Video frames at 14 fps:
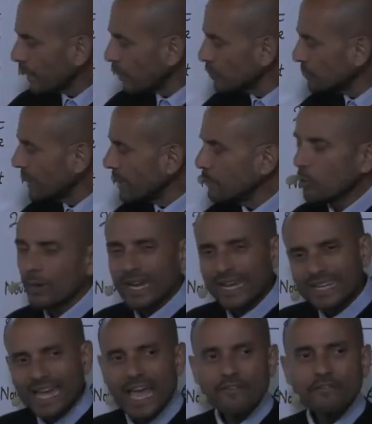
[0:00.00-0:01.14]
those people in
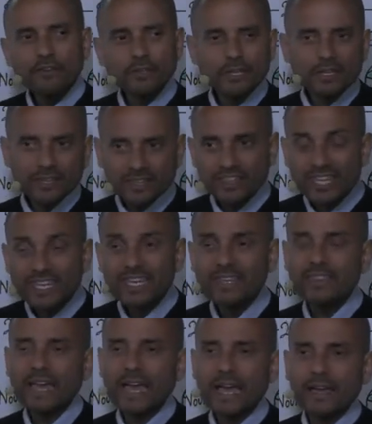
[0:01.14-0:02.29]
heaven thinking
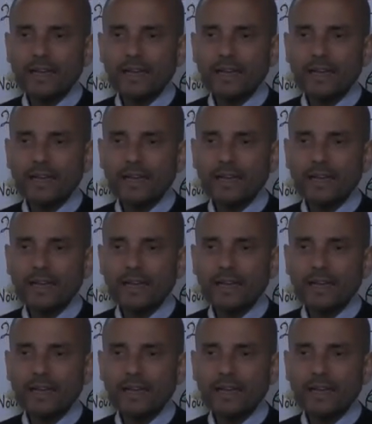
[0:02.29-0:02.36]
that?